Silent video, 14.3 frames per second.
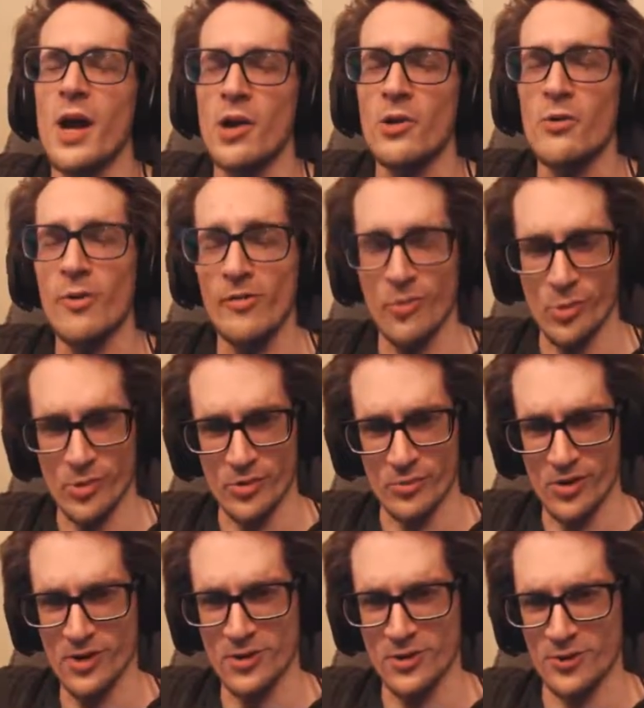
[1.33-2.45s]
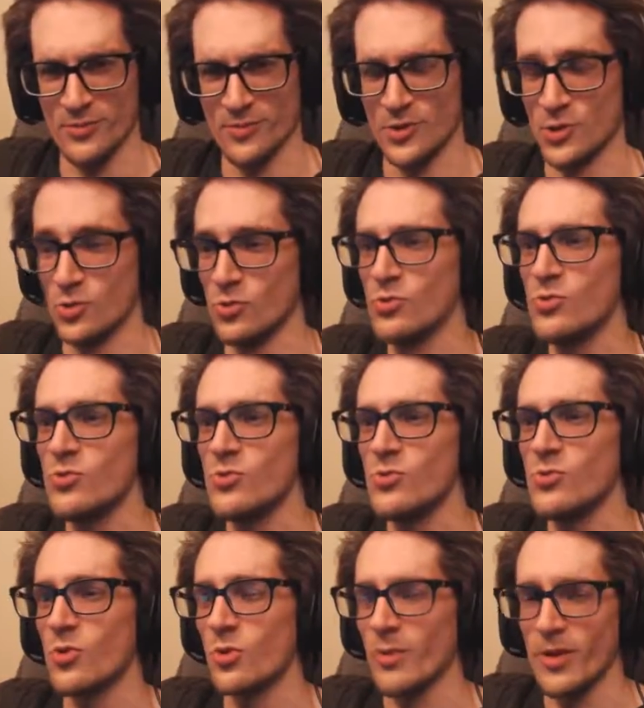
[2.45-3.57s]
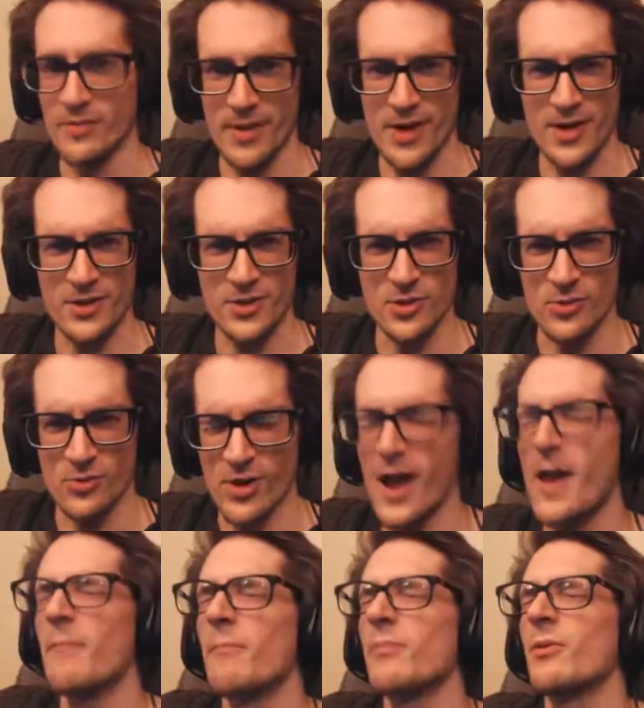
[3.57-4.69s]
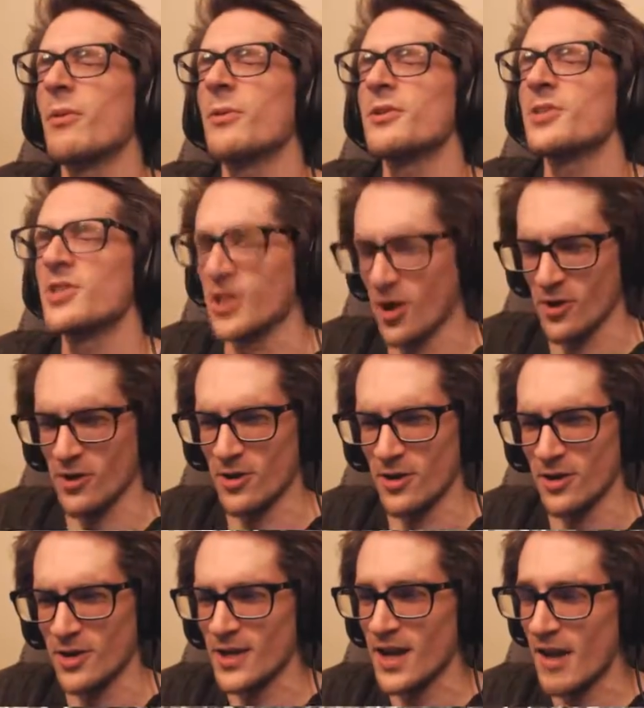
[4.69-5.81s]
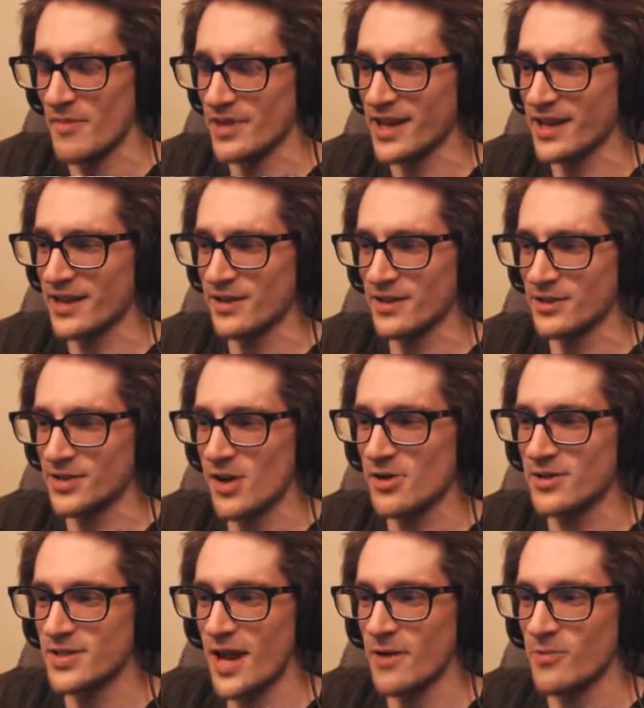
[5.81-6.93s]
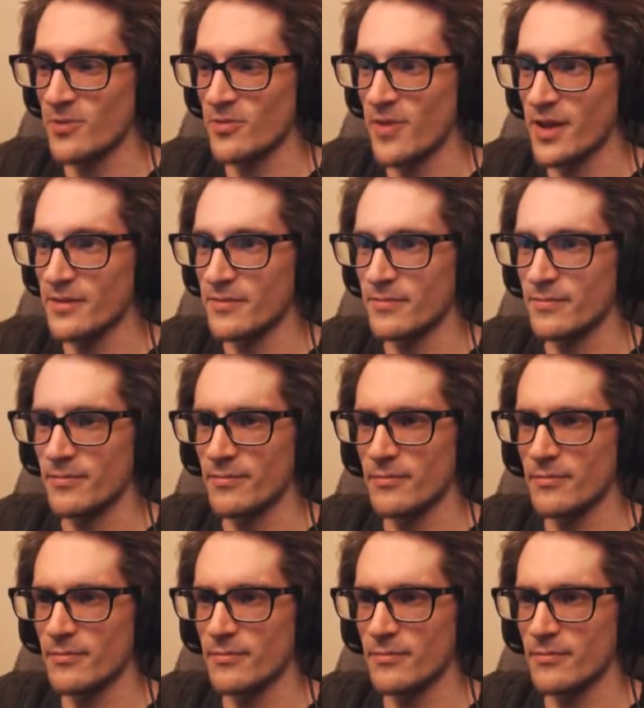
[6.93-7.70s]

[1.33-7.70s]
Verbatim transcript: Hello everyone, welcome to, or welcome back to, Amber Skull. I've been getting a little tongue-tied with my...